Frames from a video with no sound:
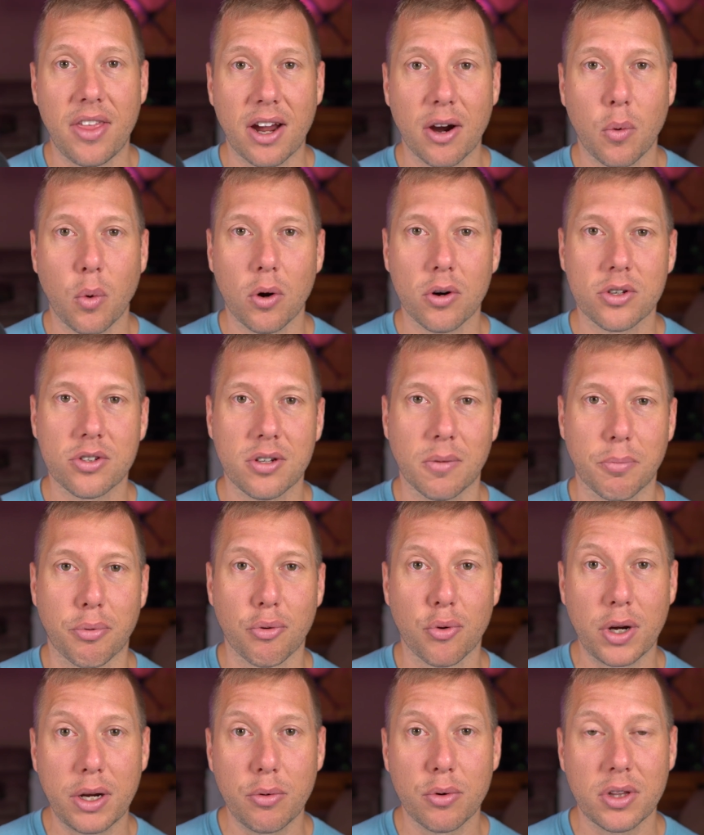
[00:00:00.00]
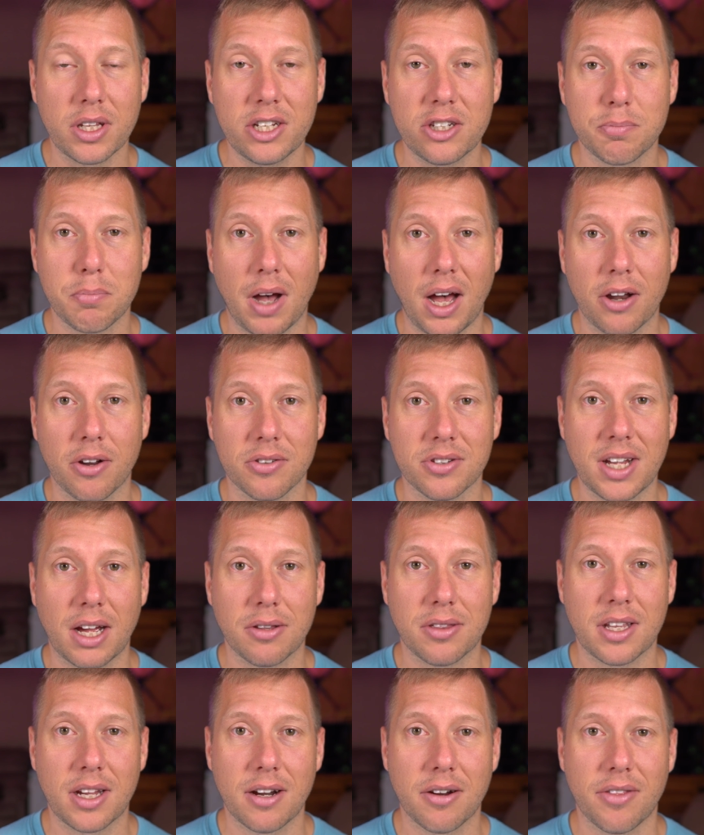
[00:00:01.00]
were some pre-release models
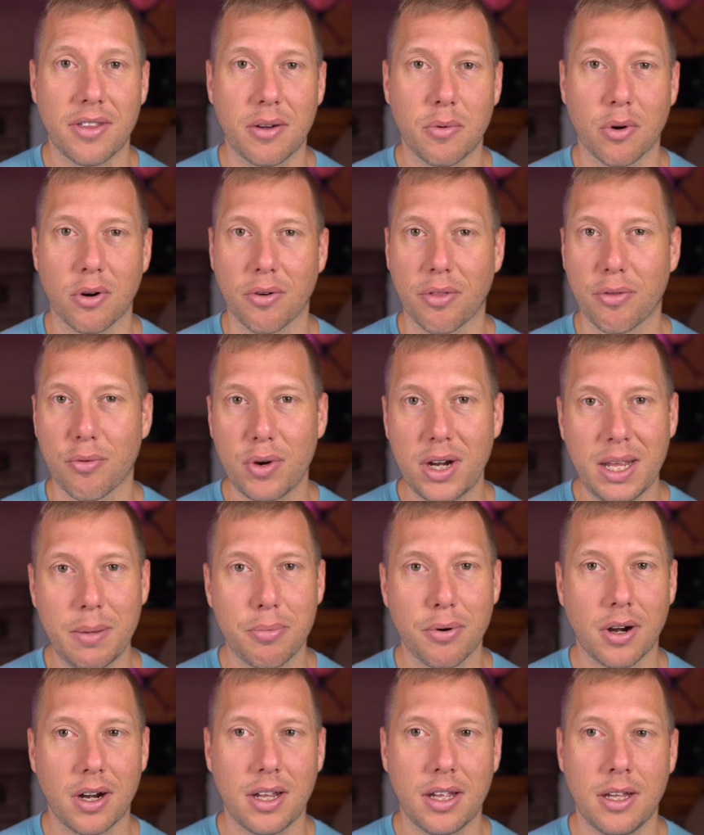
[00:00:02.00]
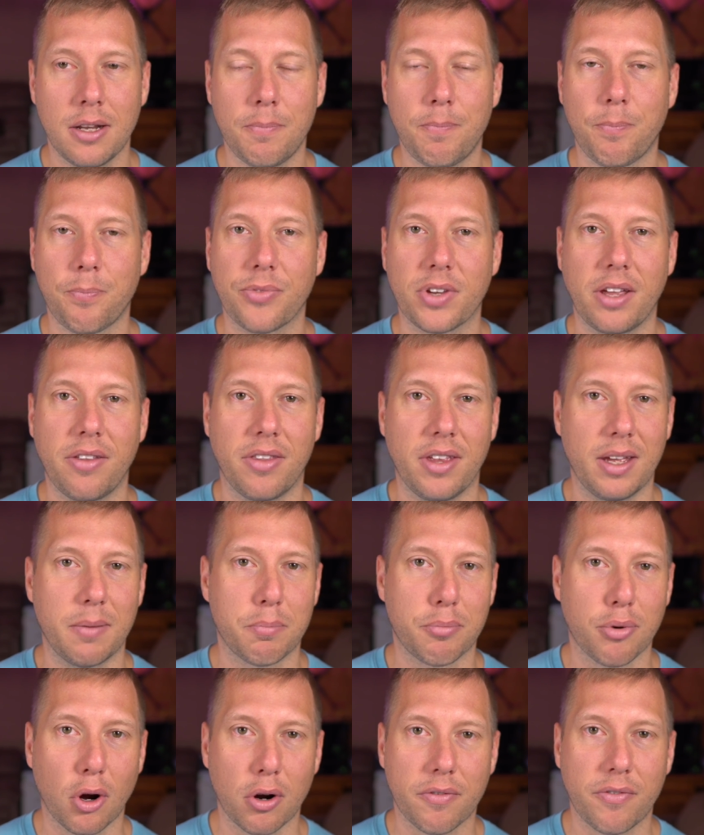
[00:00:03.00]
out there that were 3D printed
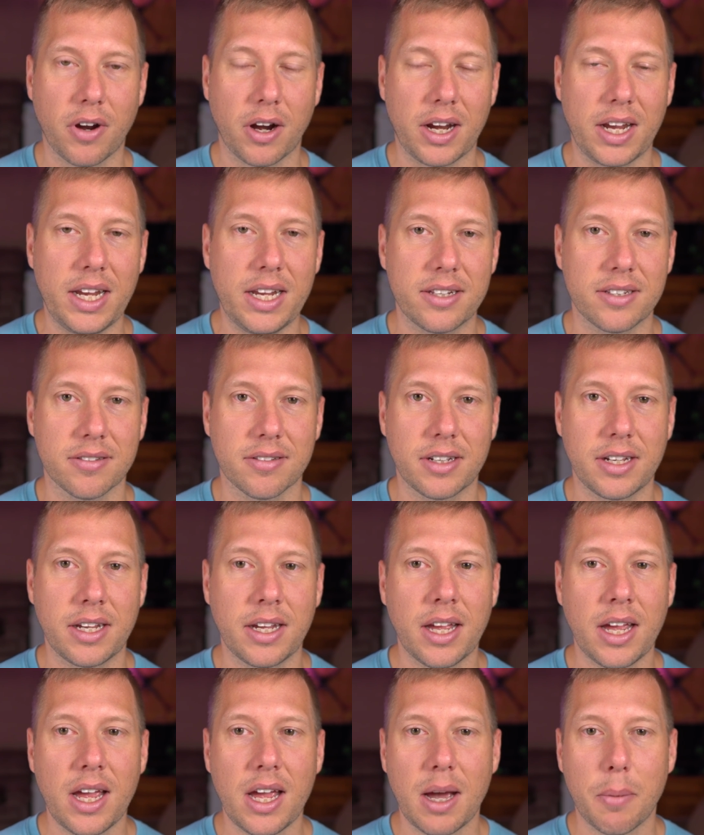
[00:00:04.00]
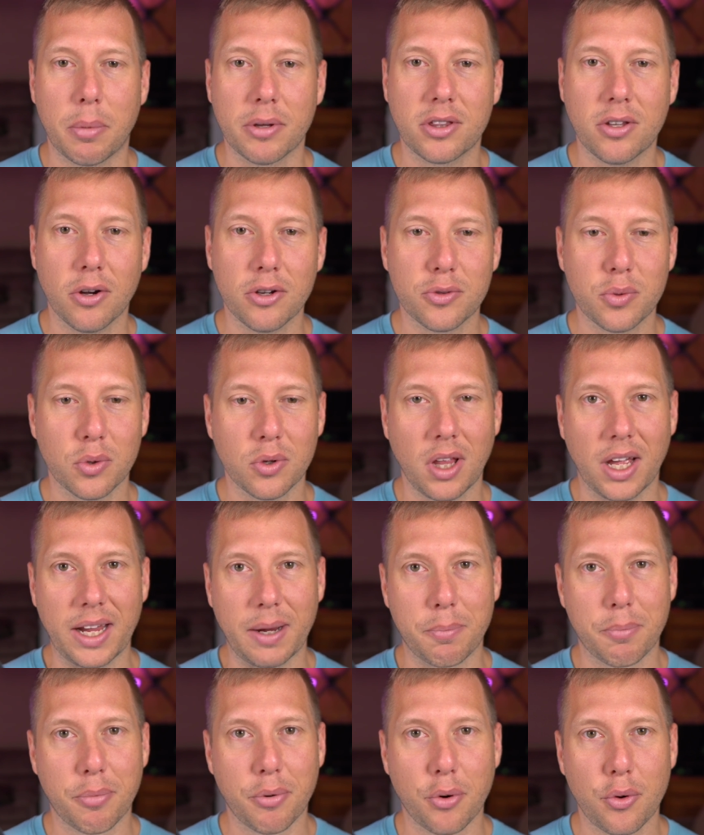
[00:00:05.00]
that broke very easily, but those were
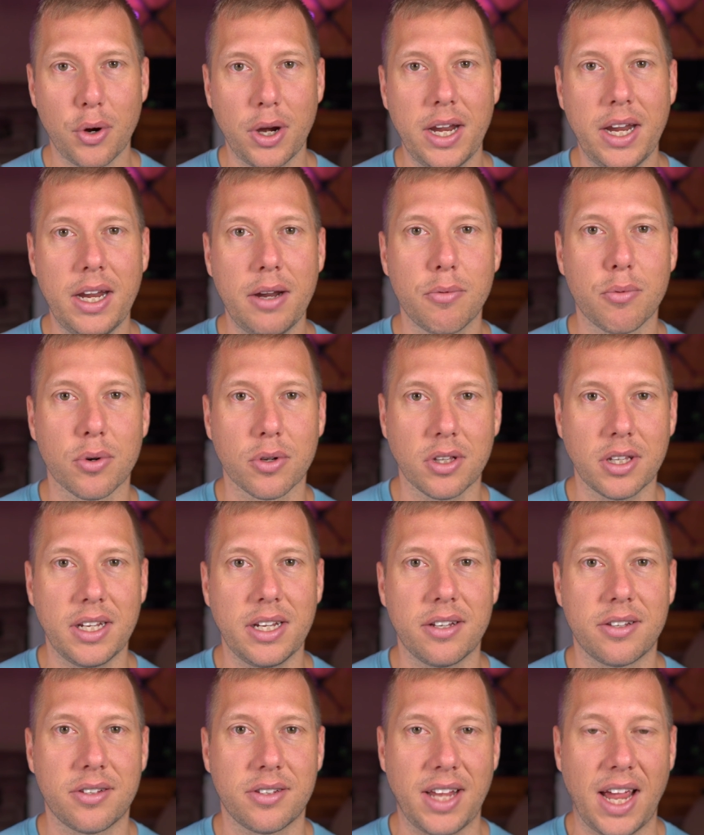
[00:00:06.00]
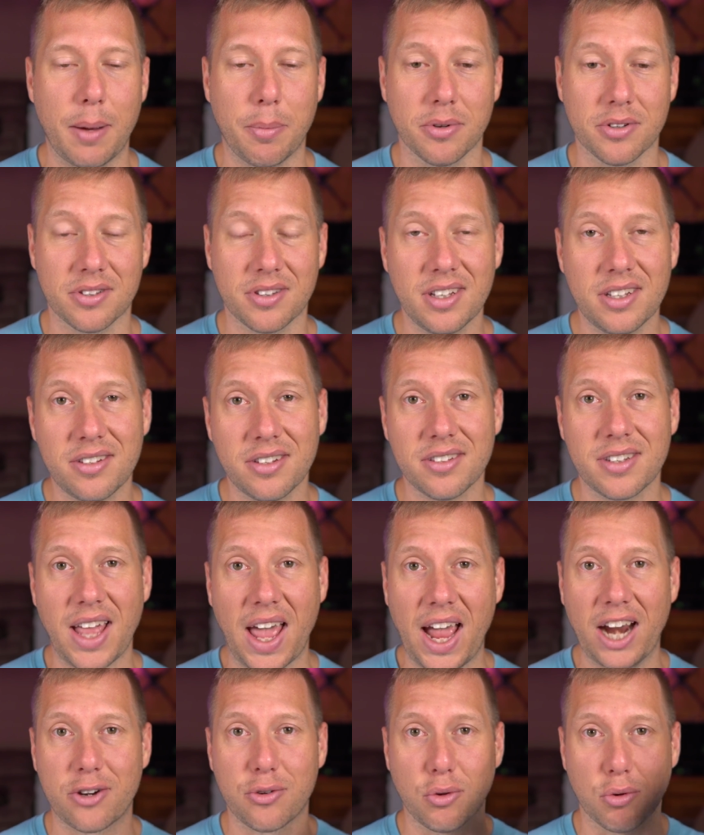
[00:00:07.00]
like pre-release samples. This is the
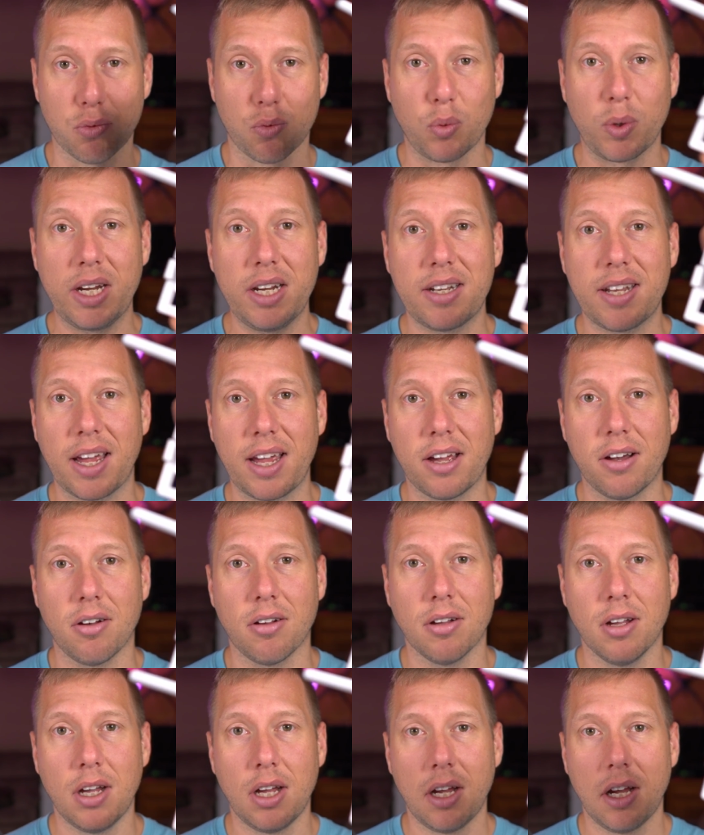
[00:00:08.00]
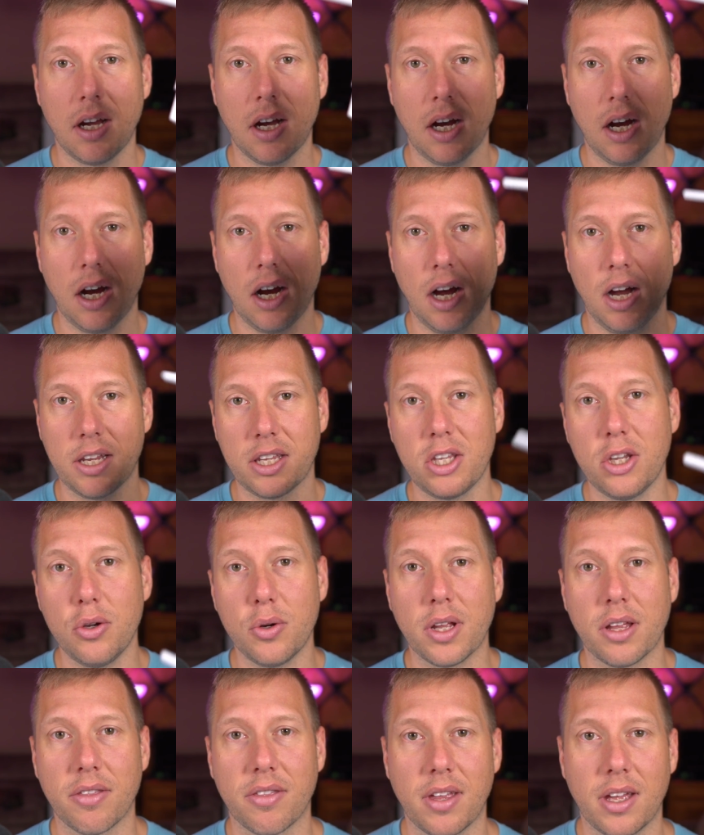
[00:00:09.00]
actual retail
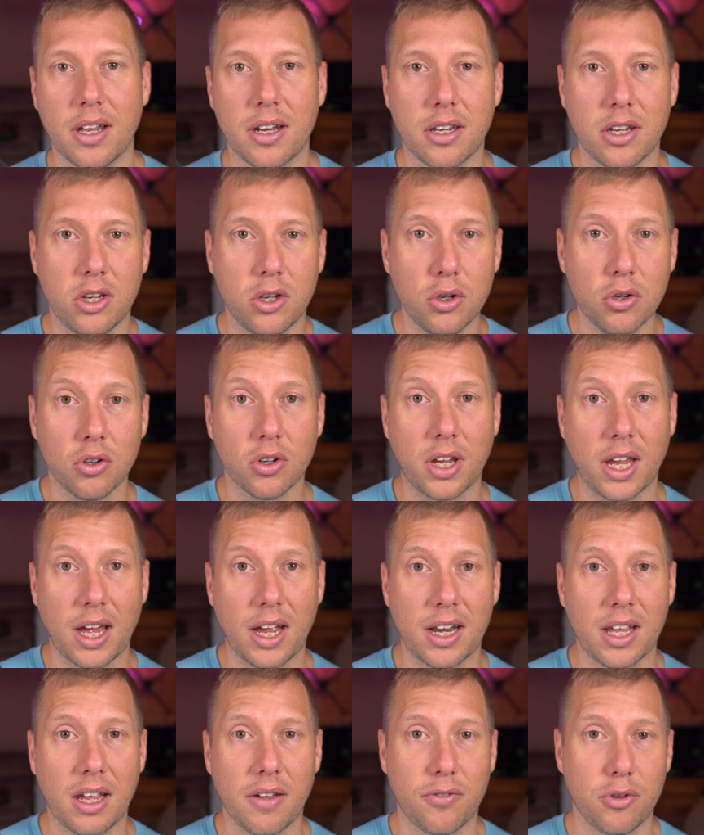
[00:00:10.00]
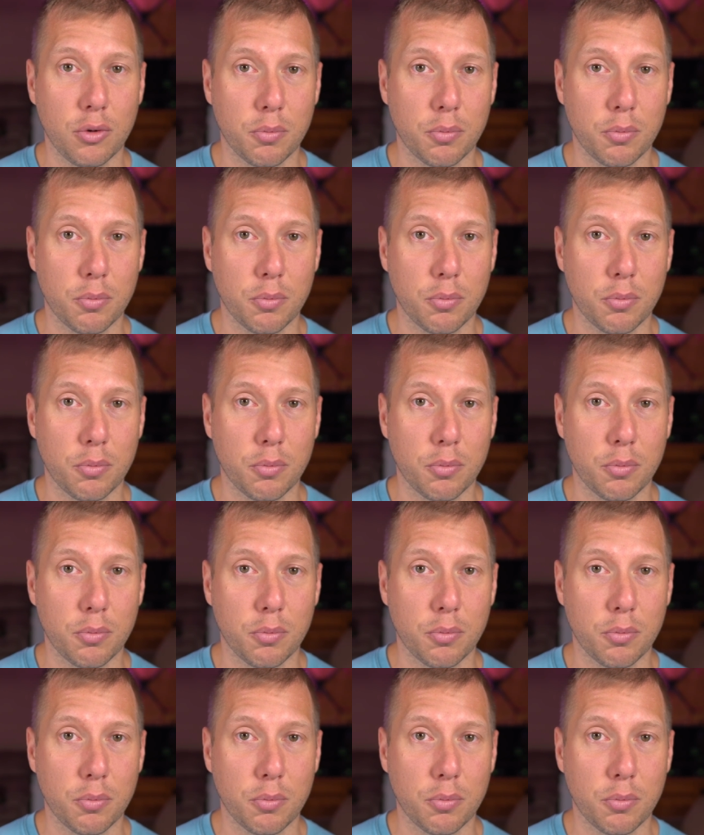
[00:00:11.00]
unit that you'll get if you